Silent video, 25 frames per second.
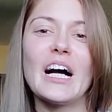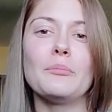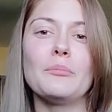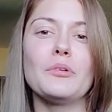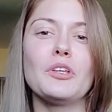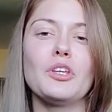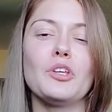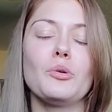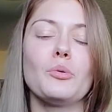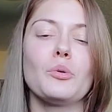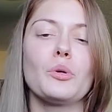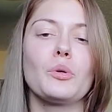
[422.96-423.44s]

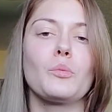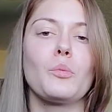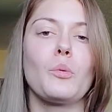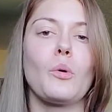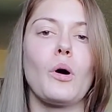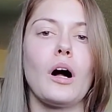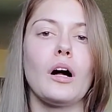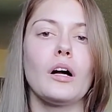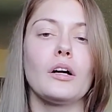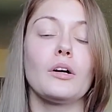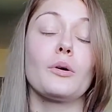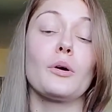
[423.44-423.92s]
You would
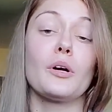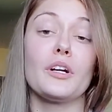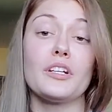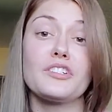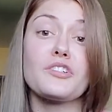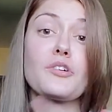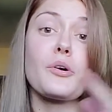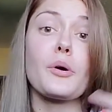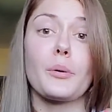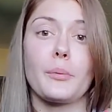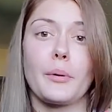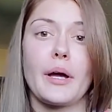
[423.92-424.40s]
walk, or a
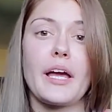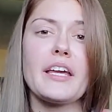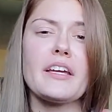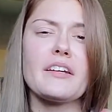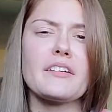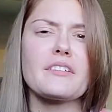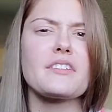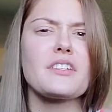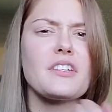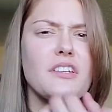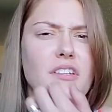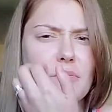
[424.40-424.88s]
doorway,
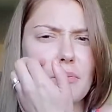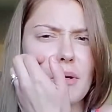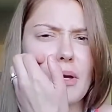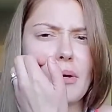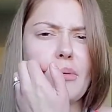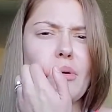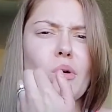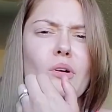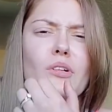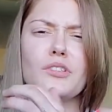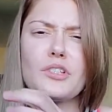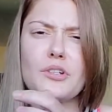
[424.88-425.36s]
excuse me,
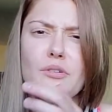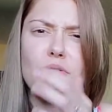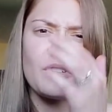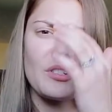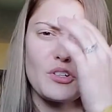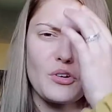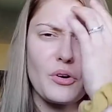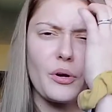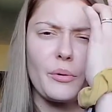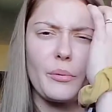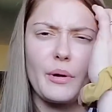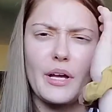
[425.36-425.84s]
we'll do a
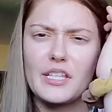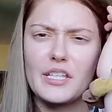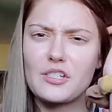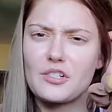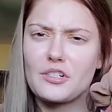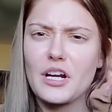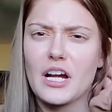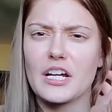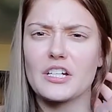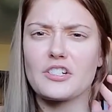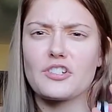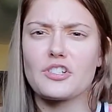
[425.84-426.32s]
doorway
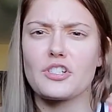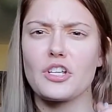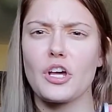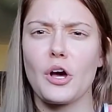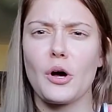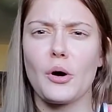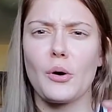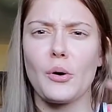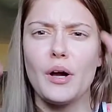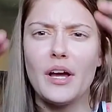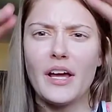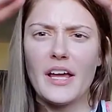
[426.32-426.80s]
stretch.
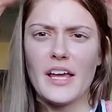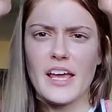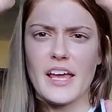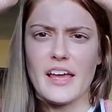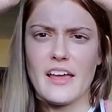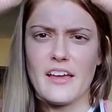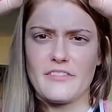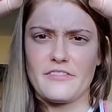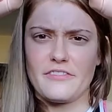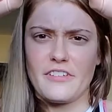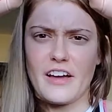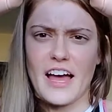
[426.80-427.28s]
So
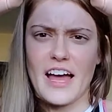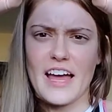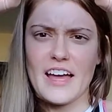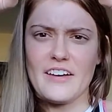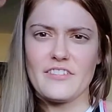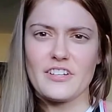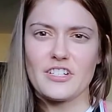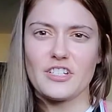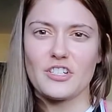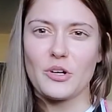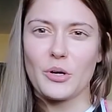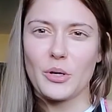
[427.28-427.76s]
if I have
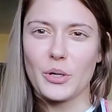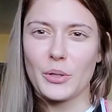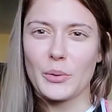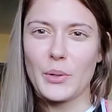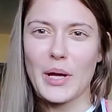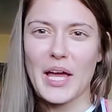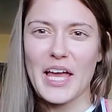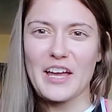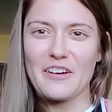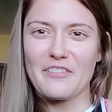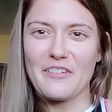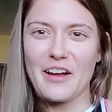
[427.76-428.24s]
a
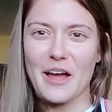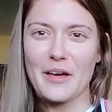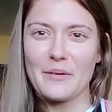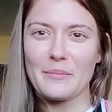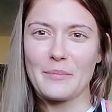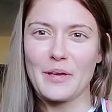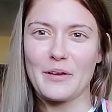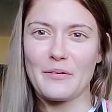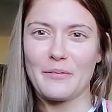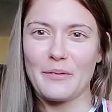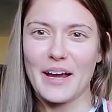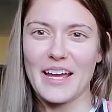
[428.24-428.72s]
doorway around
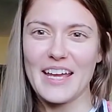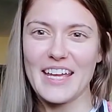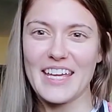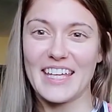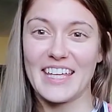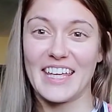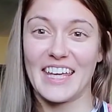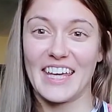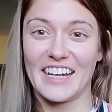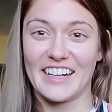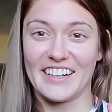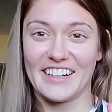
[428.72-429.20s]
me right
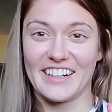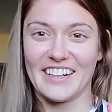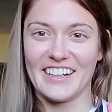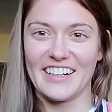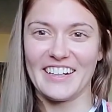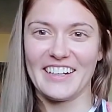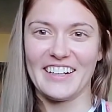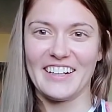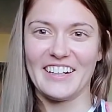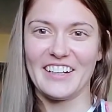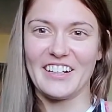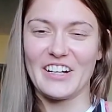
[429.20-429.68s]
here,
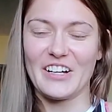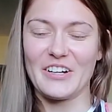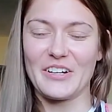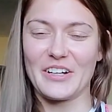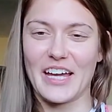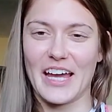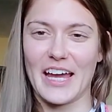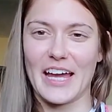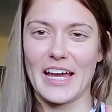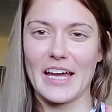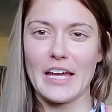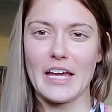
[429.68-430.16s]

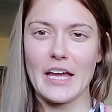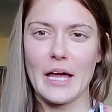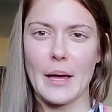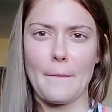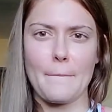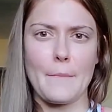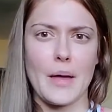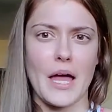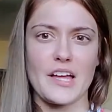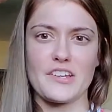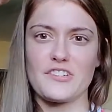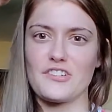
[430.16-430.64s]
okay,
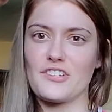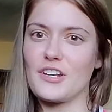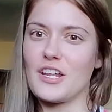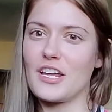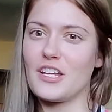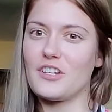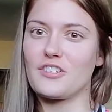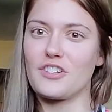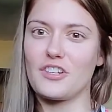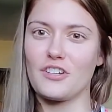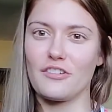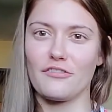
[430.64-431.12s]

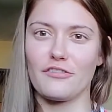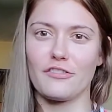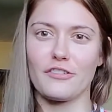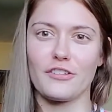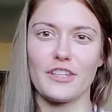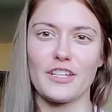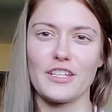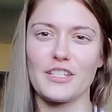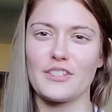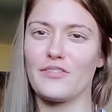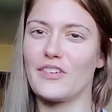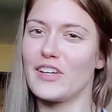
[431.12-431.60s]
imagination for
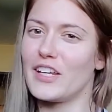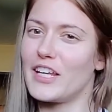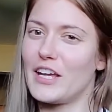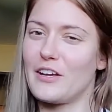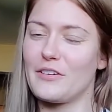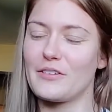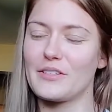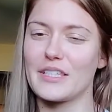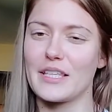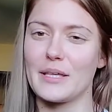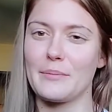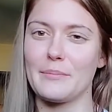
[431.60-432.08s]
these
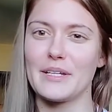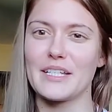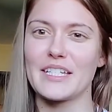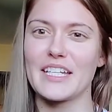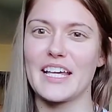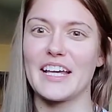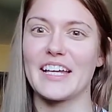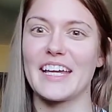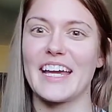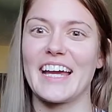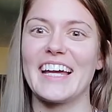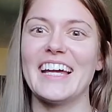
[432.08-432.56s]
videos, let me
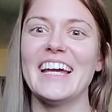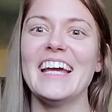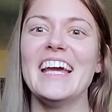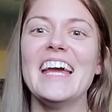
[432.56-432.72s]
tell you.